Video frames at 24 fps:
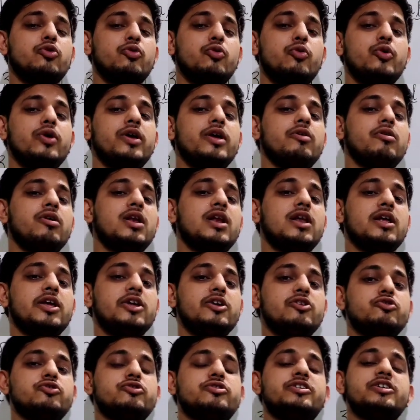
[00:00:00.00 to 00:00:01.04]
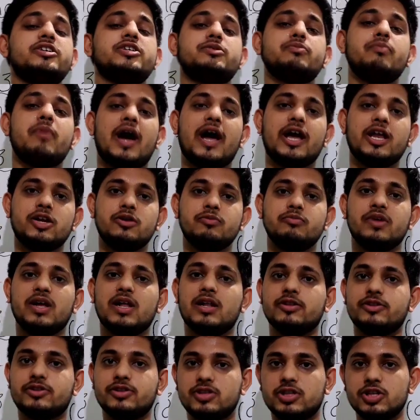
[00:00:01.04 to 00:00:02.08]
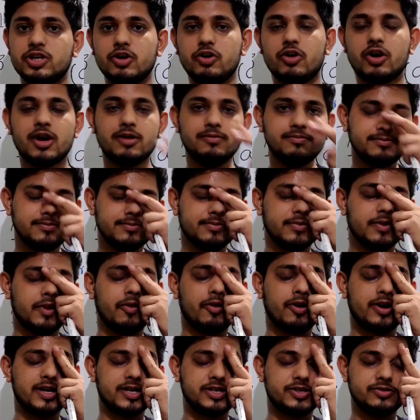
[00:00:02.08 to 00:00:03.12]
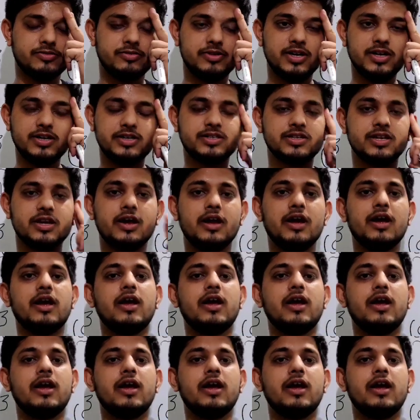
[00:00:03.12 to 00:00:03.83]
we will use this binomial theorem, okay students,